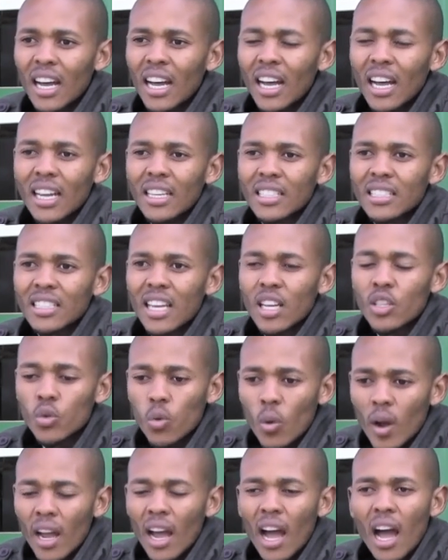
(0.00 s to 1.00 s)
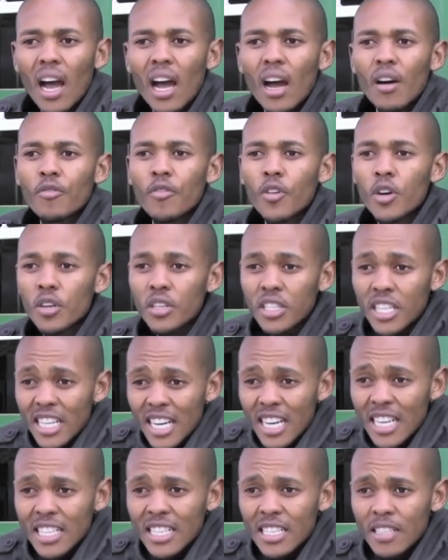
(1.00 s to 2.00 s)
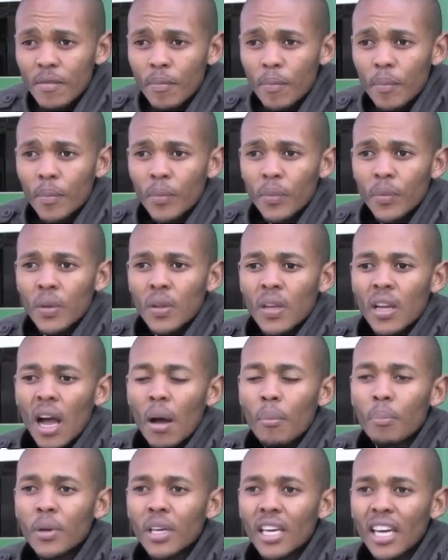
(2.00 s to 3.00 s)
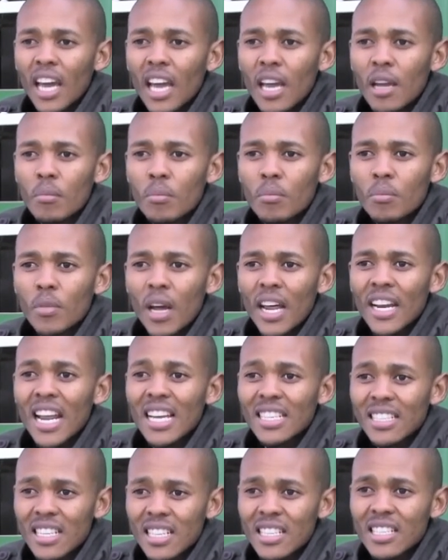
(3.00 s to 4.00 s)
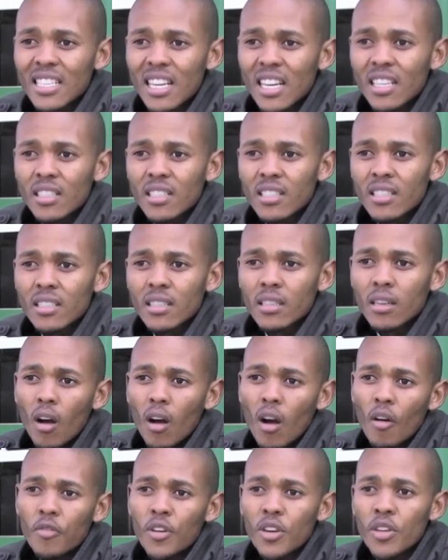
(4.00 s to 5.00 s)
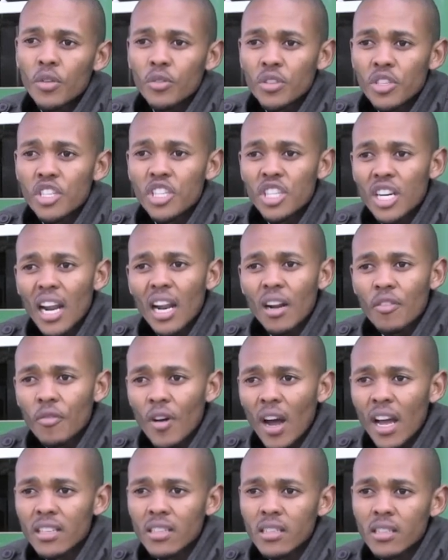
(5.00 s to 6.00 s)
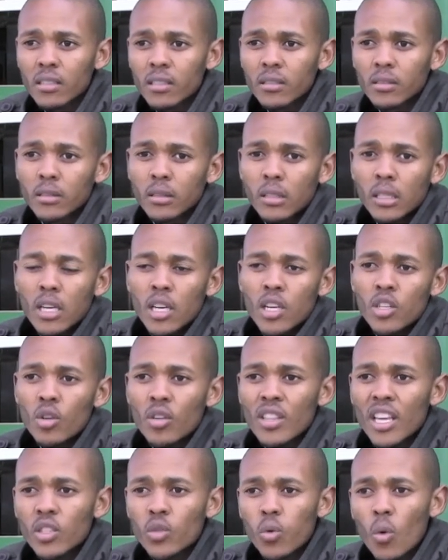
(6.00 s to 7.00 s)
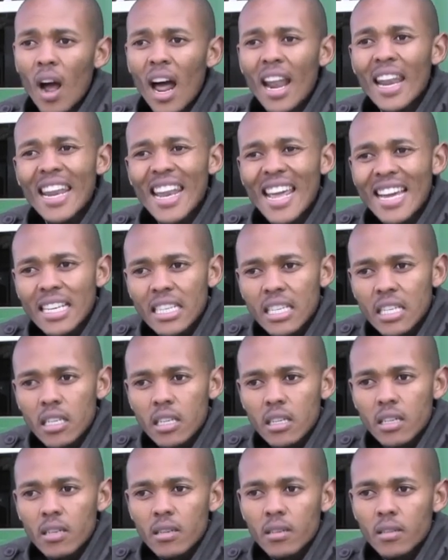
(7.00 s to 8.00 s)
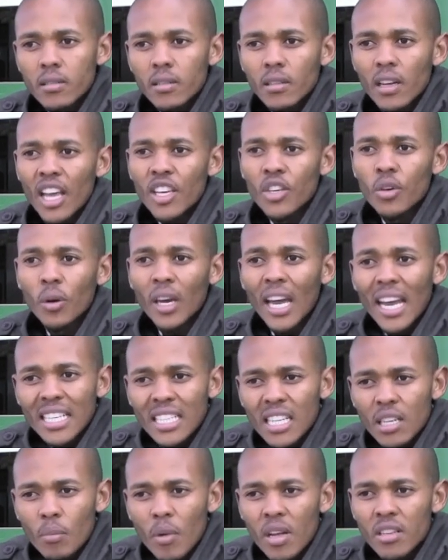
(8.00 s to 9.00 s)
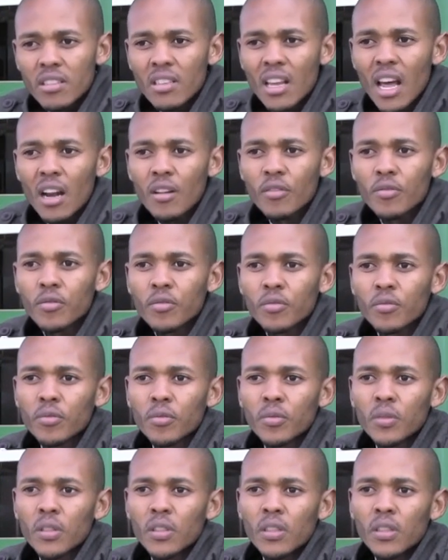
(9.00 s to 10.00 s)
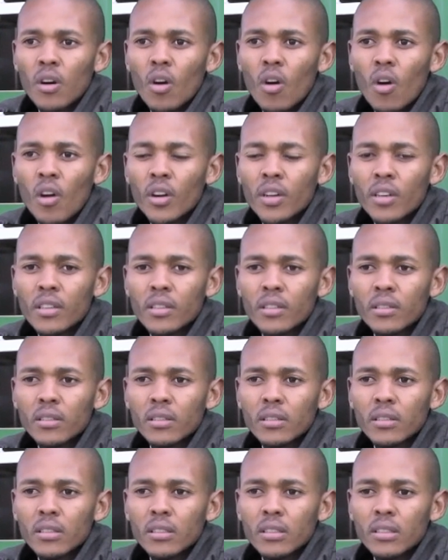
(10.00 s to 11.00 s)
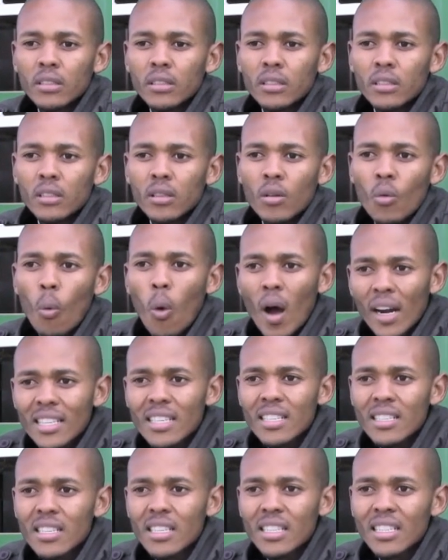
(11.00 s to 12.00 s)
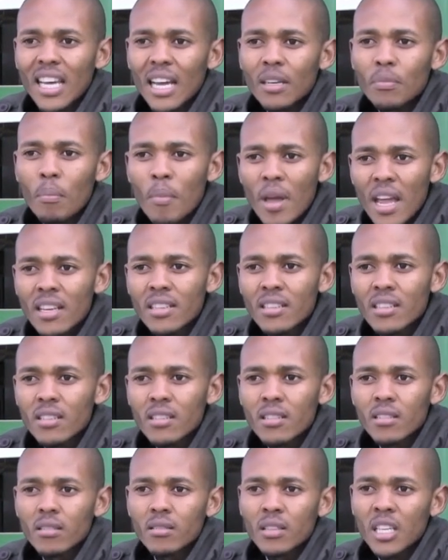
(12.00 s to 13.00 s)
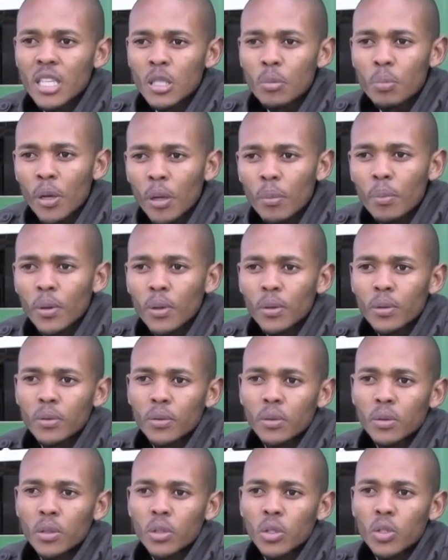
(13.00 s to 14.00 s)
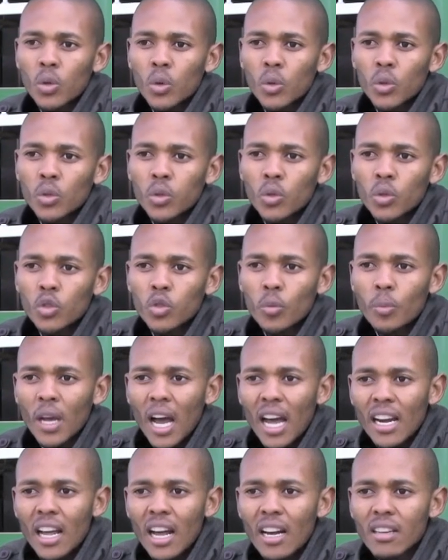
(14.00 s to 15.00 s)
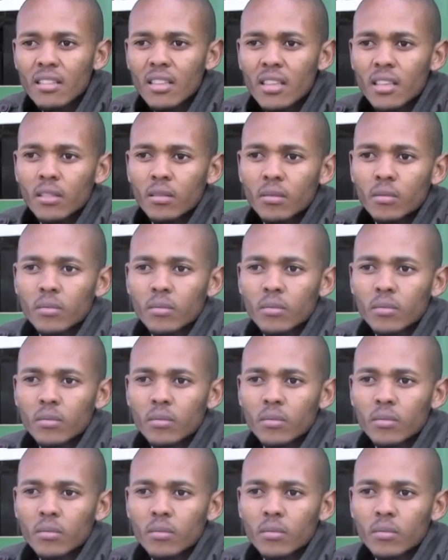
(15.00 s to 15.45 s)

and that's where I volunteered. I became an assistant of a nutritional advisor. So that's where I learned educated myself on what is it that makes these people to, to, to be unhealthy.